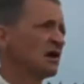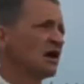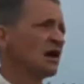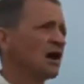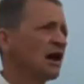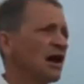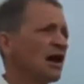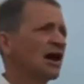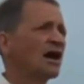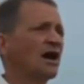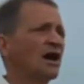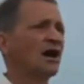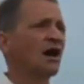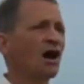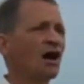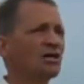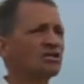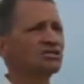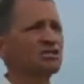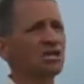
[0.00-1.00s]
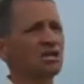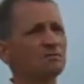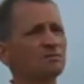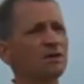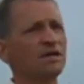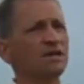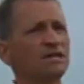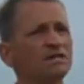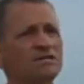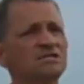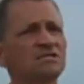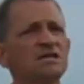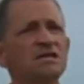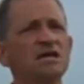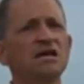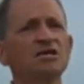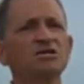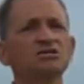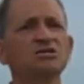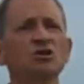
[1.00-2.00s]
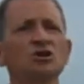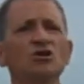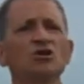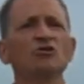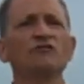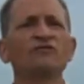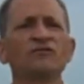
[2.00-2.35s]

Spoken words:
on chickpeas to